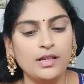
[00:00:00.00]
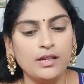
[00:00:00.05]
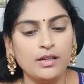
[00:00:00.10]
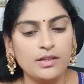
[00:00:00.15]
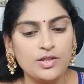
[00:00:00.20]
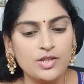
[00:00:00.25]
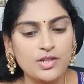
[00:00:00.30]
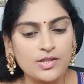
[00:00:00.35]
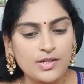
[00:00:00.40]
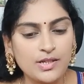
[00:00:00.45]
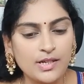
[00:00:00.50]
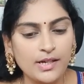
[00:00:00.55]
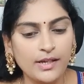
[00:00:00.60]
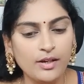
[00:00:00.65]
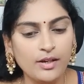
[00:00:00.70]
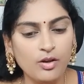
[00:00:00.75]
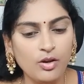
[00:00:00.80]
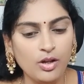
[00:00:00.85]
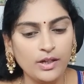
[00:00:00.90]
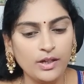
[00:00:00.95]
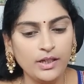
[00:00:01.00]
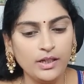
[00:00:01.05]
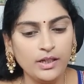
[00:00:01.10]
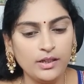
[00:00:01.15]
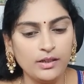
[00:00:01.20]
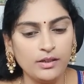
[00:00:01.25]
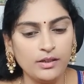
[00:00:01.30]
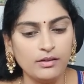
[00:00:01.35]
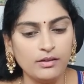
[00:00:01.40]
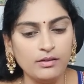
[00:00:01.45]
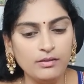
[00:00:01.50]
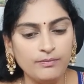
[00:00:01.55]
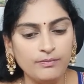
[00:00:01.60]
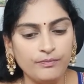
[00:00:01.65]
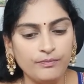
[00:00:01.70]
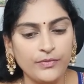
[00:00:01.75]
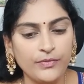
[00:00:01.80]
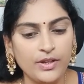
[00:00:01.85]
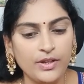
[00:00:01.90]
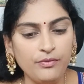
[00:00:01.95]
Just click on it here.
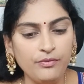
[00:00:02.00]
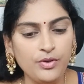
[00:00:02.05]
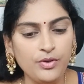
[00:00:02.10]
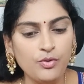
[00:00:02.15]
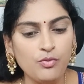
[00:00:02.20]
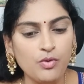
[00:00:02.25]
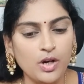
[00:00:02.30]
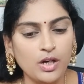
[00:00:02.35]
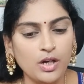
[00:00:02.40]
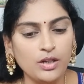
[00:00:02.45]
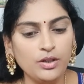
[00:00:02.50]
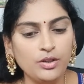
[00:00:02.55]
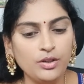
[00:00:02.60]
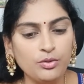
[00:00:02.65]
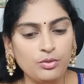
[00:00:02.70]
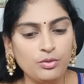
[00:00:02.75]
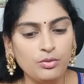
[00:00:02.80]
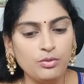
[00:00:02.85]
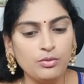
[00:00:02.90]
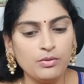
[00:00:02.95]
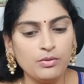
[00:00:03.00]
If you want to